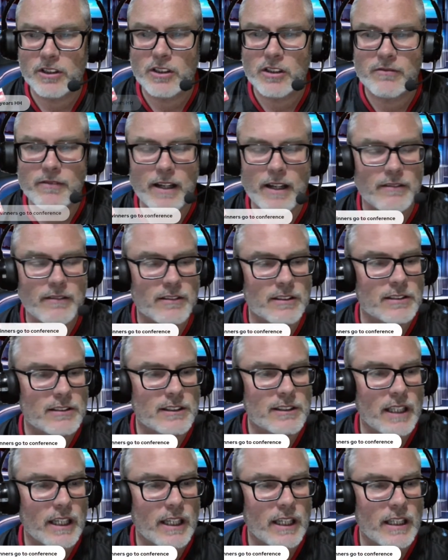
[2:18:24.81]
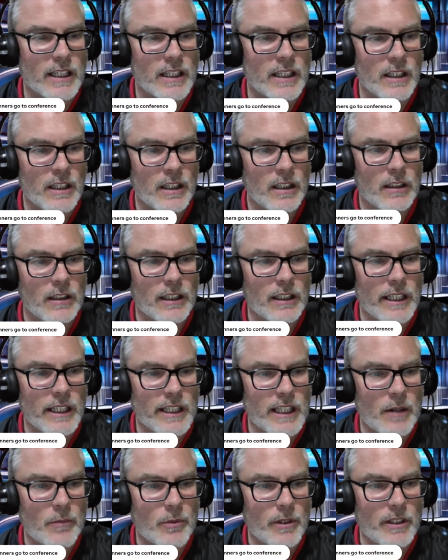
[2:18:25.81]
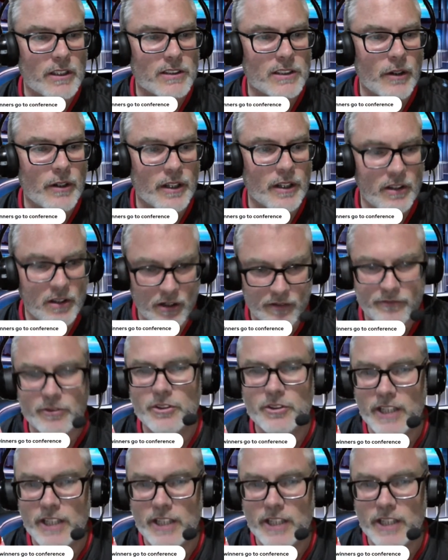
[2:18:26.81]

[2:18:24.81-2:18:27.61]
around and say League Cup winners going to the conference.